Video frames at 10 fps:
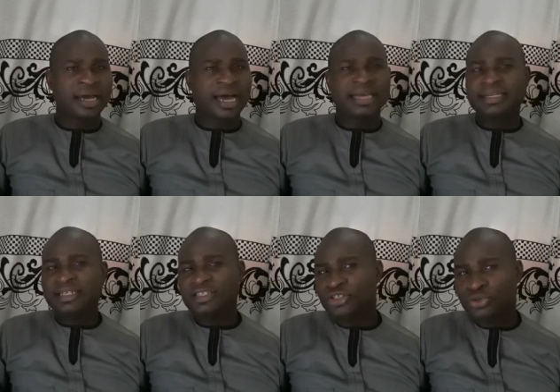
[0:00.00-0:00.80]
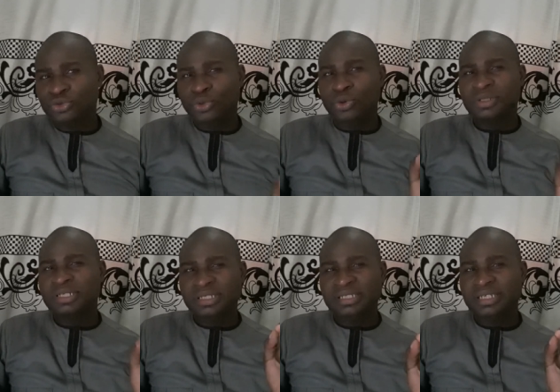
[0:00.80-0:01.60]
i need you to
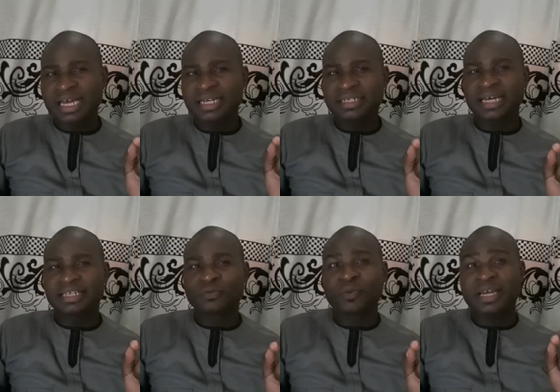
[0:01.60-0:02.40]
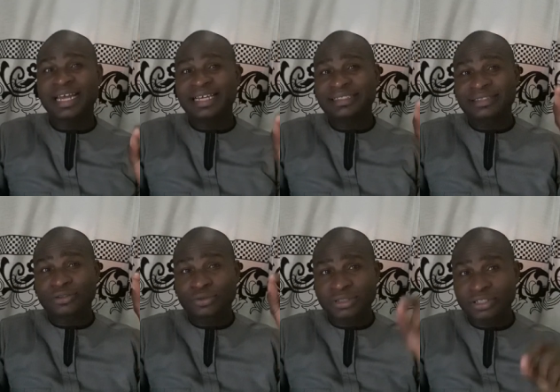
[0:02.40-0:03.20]
understand that whether it is
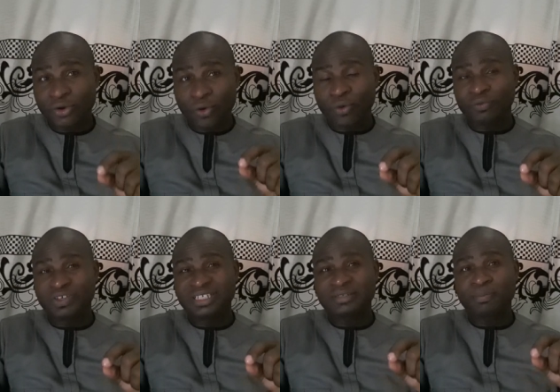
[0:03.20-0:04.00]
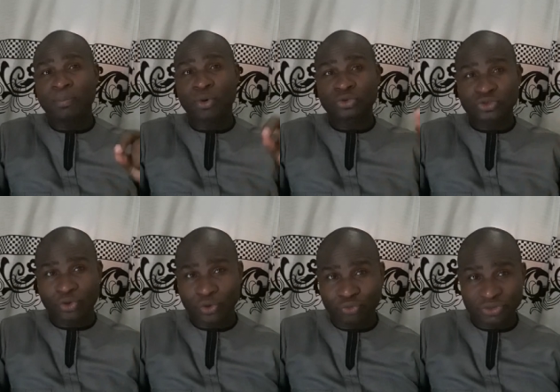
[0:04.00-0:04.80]
during covid post
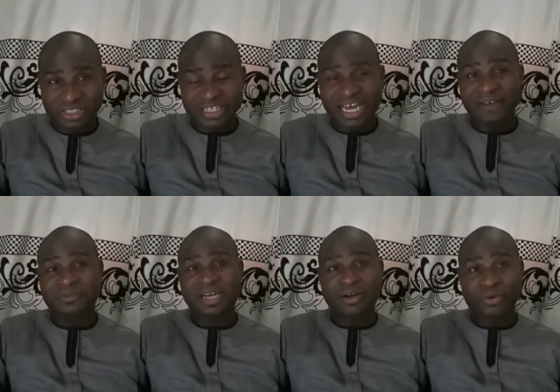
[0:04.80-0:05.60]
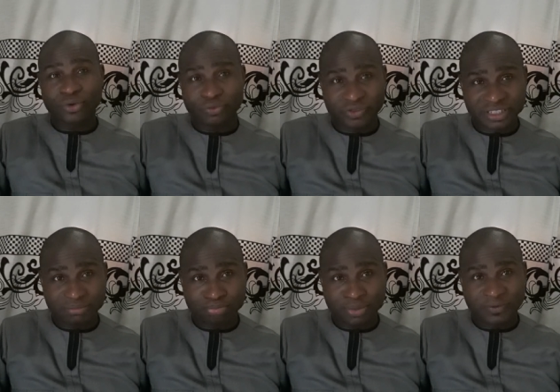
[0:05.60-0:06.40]
COVID, after COVID,
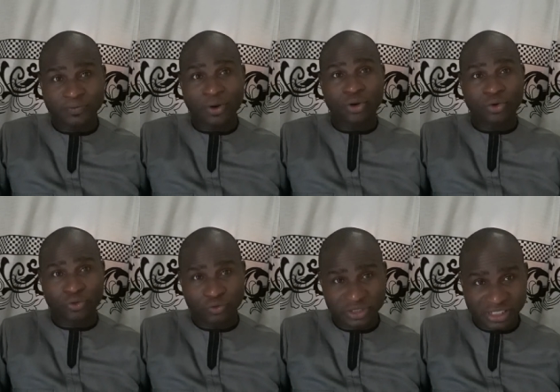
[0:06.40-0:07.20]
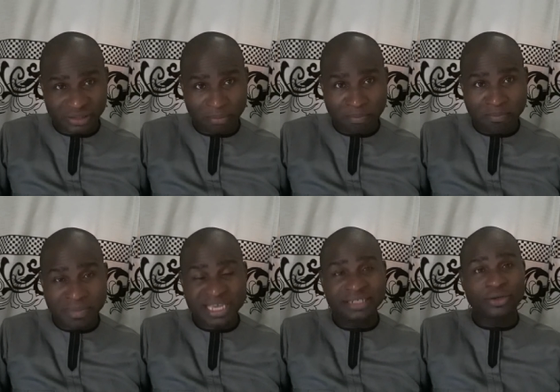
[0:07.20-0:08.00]
before COVID,
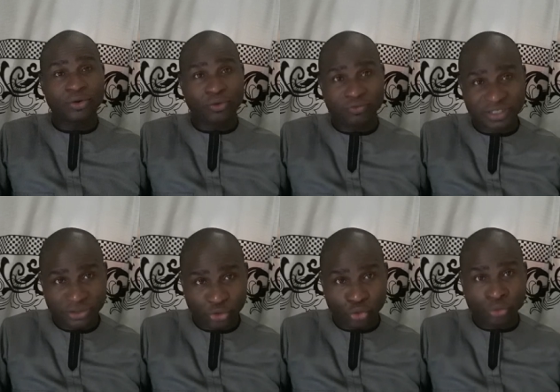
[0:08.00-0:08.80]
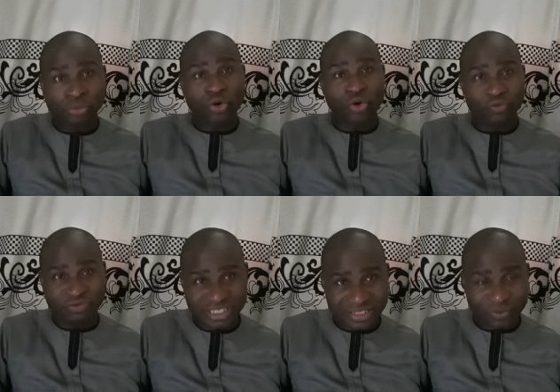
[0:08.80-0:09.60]
mid COVID, cum
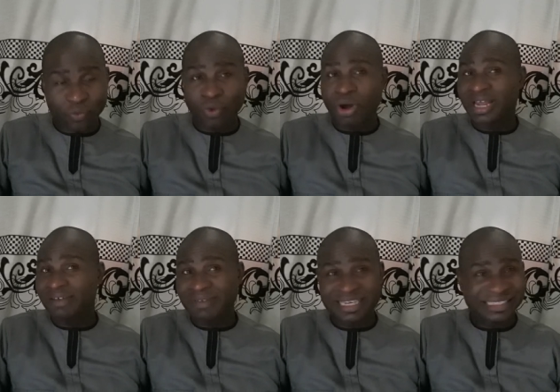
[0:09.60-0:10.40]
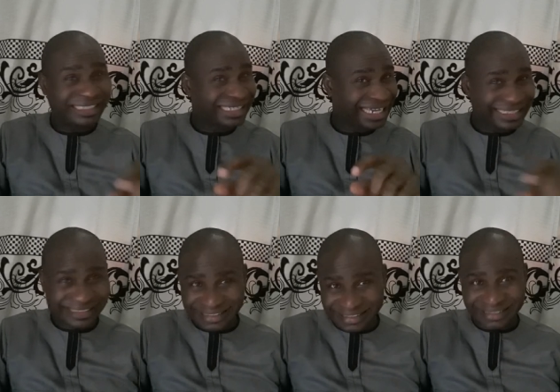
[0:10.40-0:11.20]
COVID, whatever the
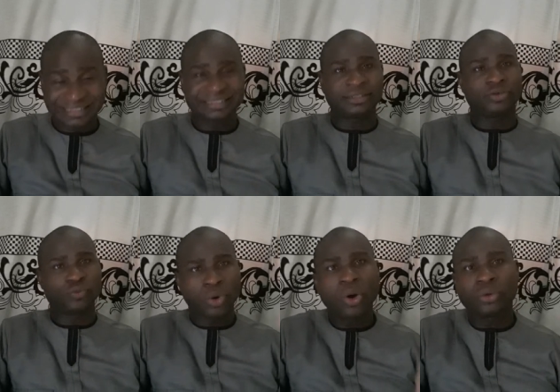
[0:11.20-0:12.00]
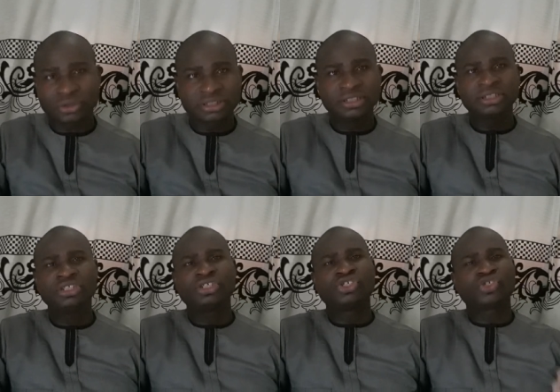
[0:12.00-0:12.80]
case is in the world,
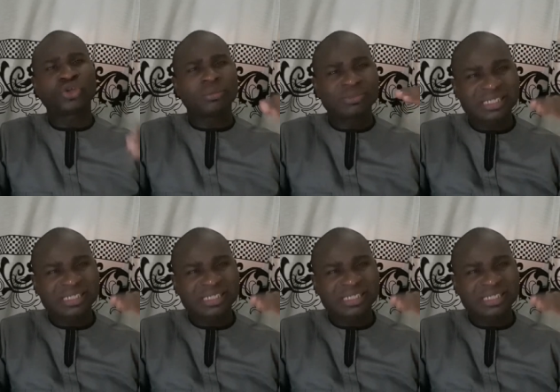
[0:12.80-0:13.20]
some